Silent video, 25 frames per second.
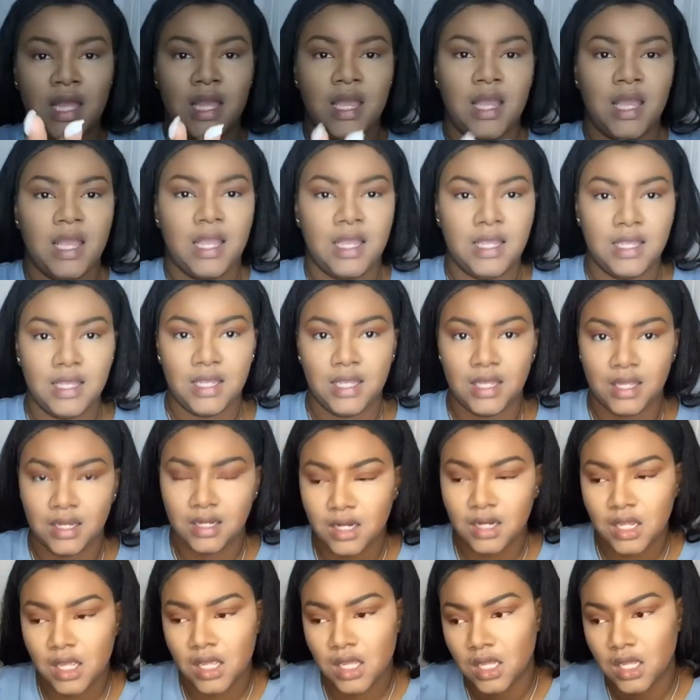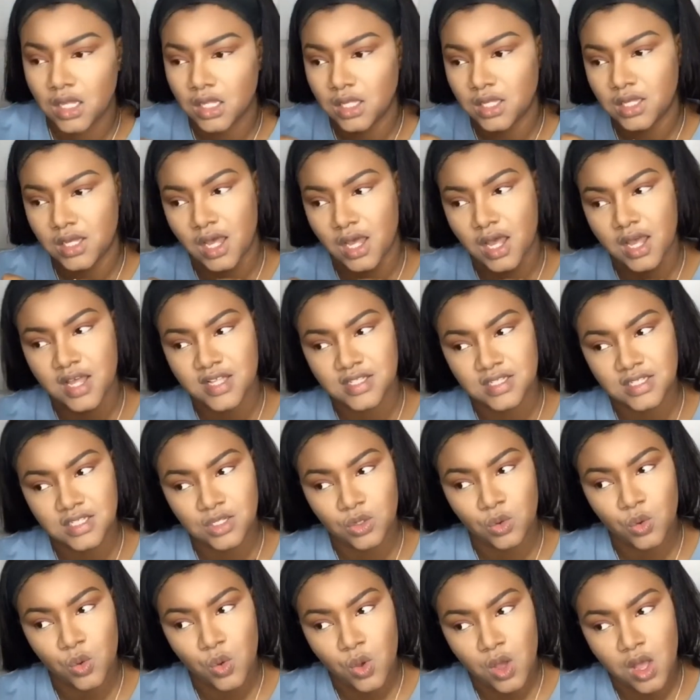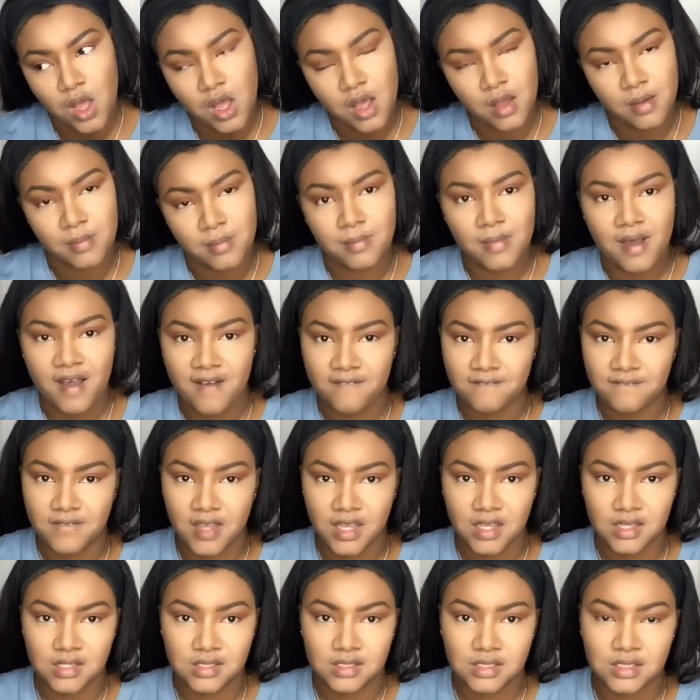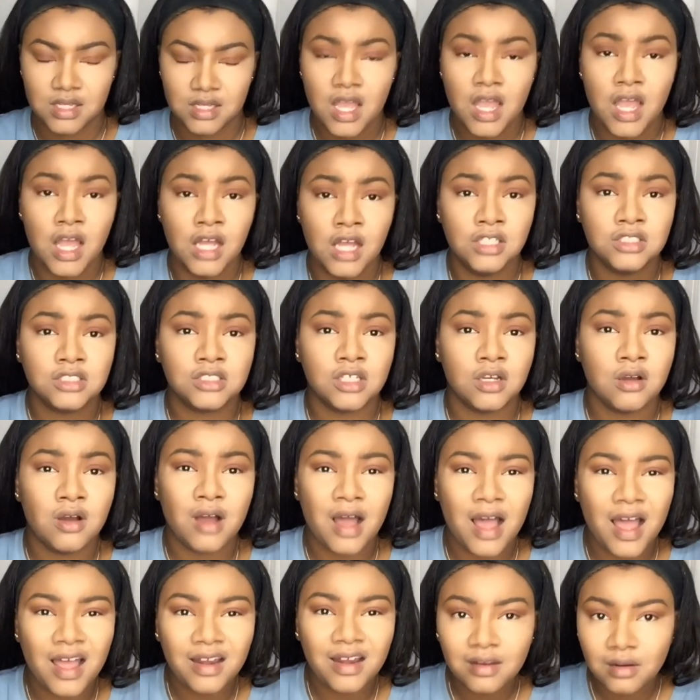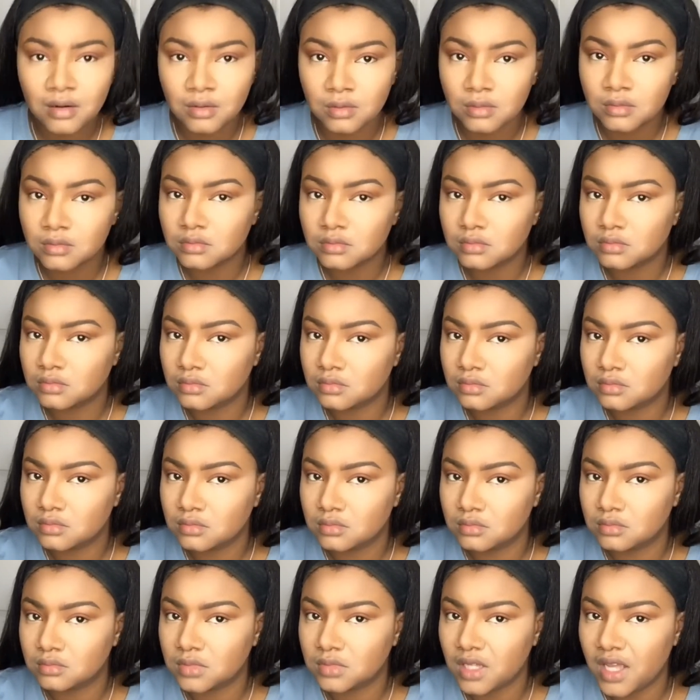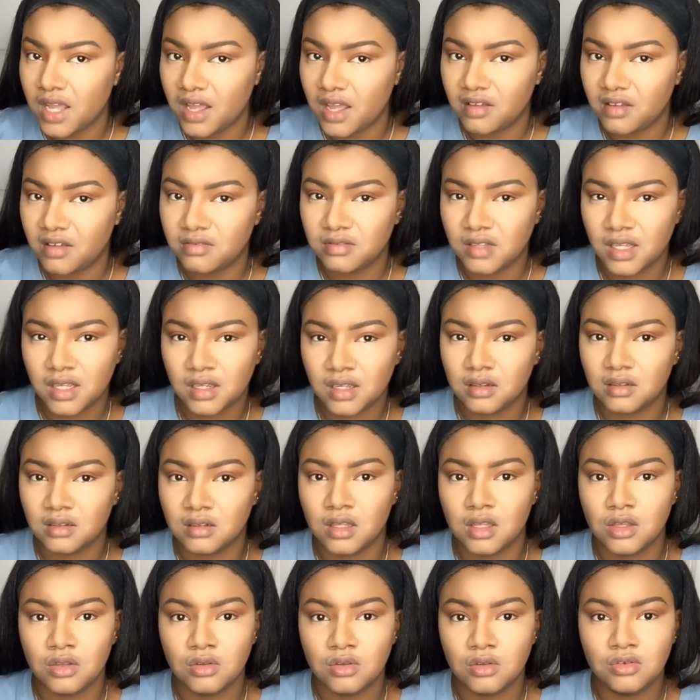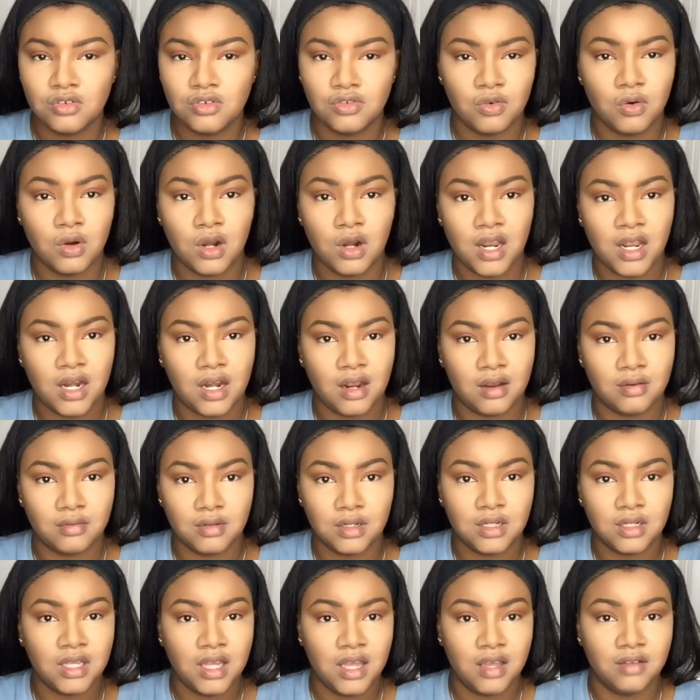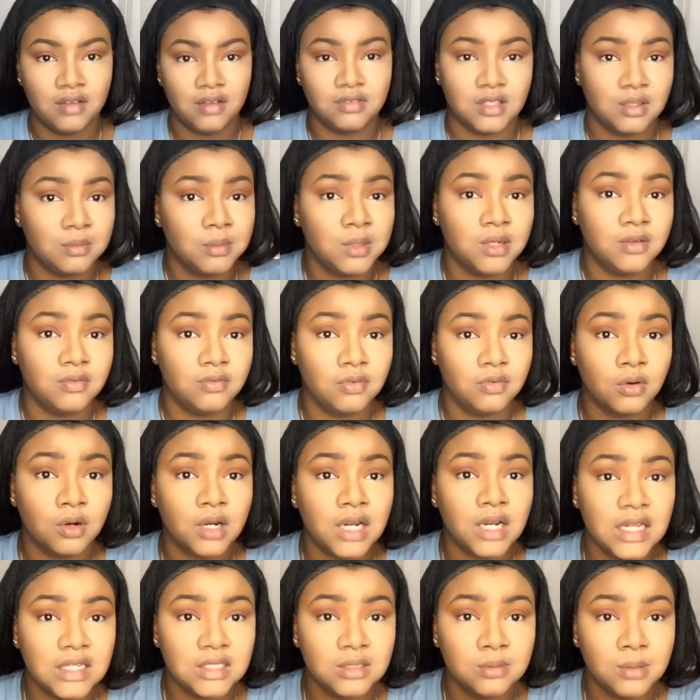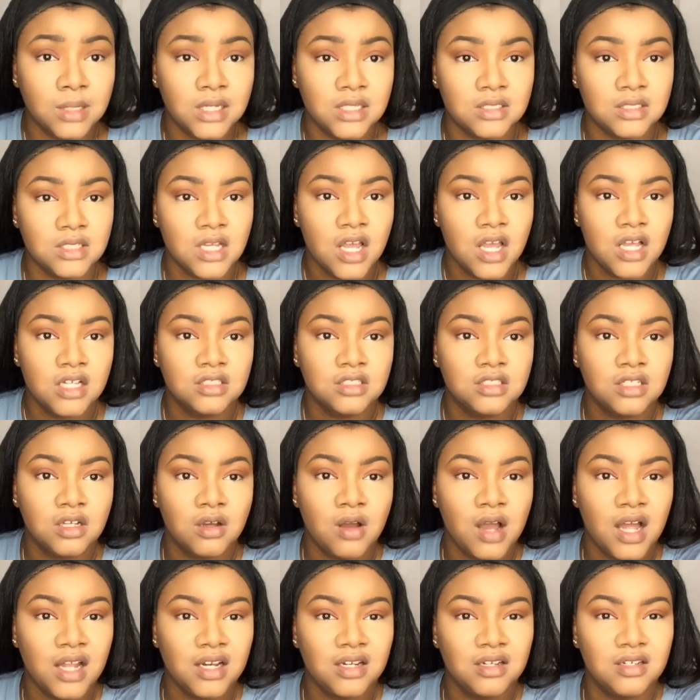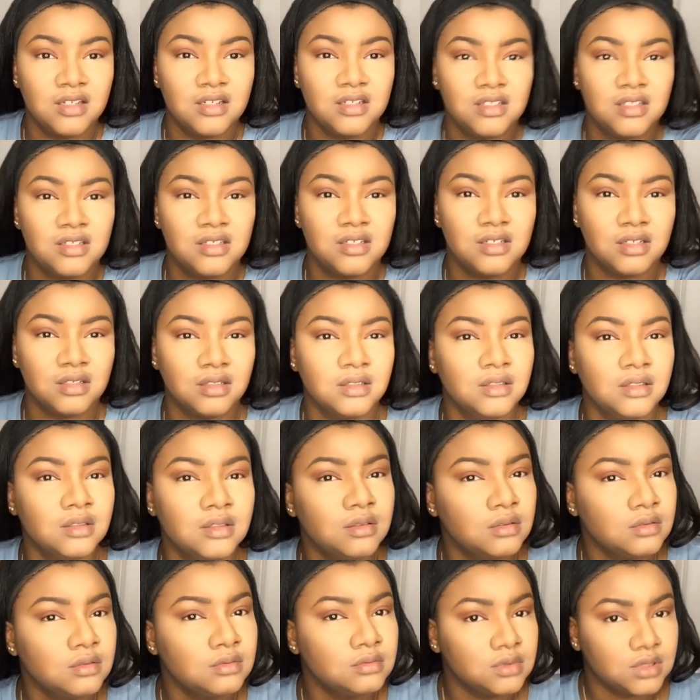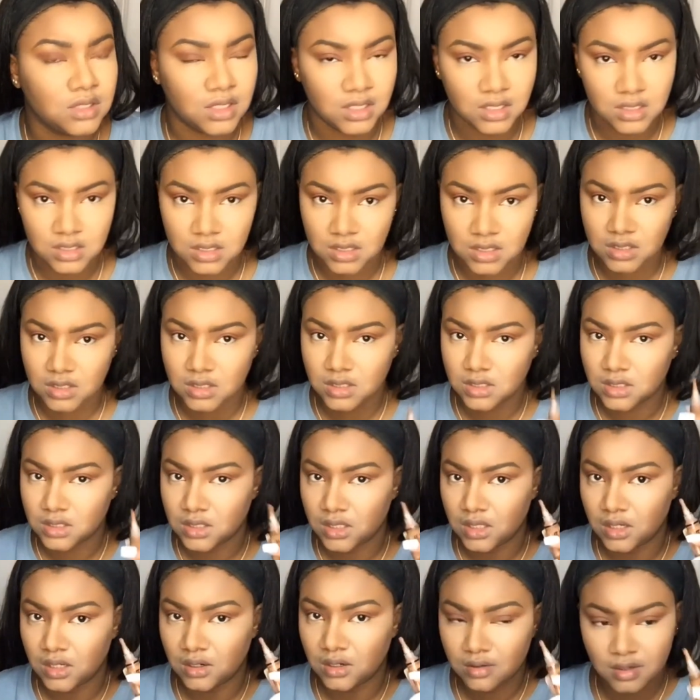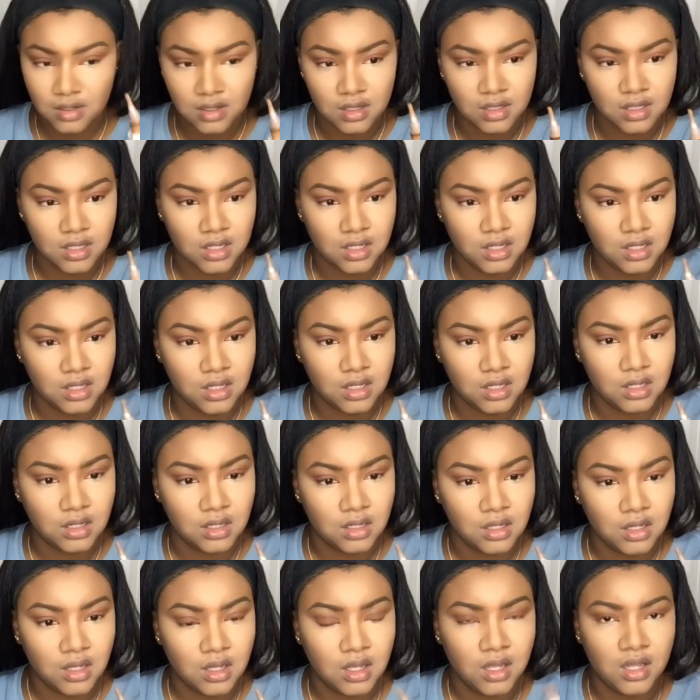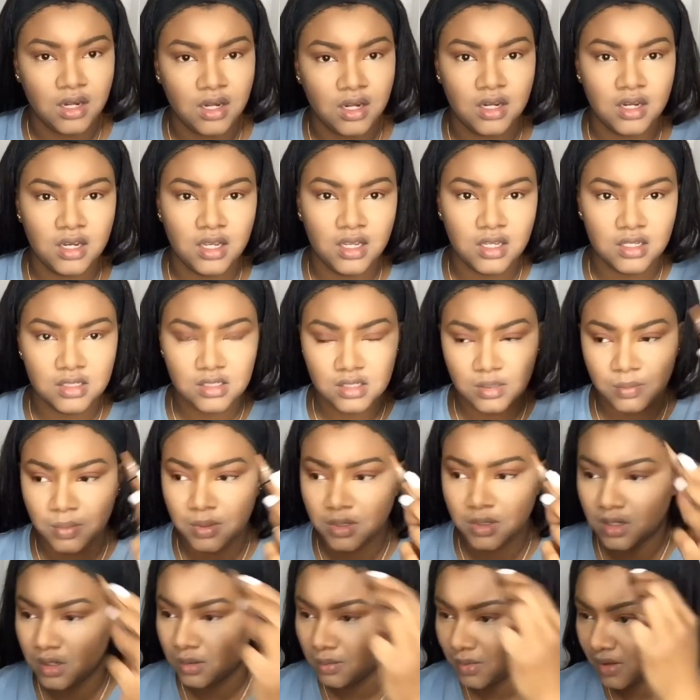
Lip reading: and contour my face. So I don't have like a huge forehead. I really have limited forehead space. So I don't necessarily need to put it on my